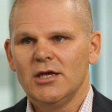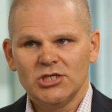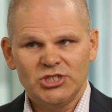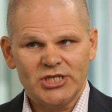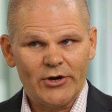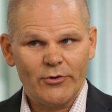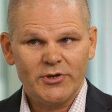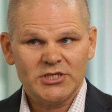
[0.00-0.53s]

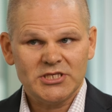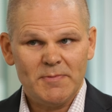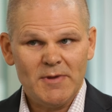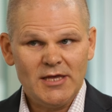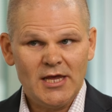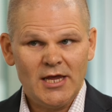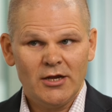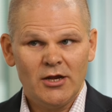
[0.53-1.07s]
Generally
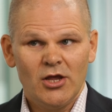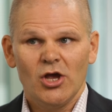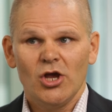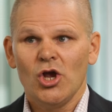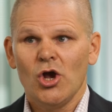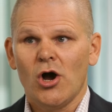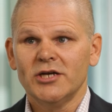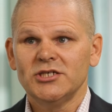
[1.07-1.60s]
speaking,
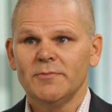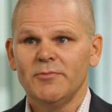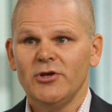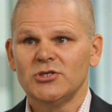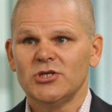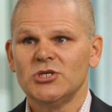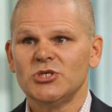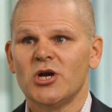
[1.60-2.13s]

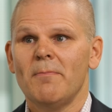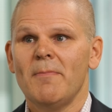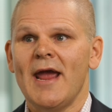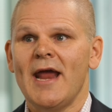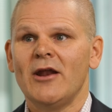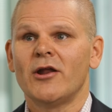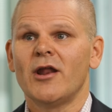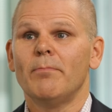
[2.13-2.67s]
contributions are
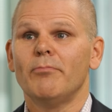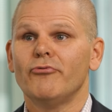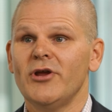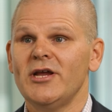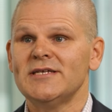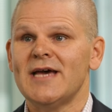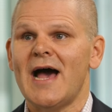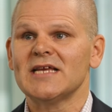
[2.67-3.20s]
made on a
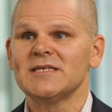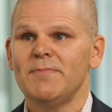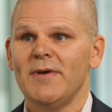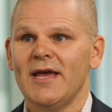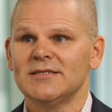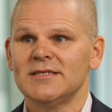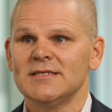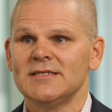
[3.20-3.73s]
pre-tax
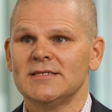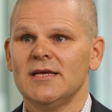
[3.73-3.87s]
basis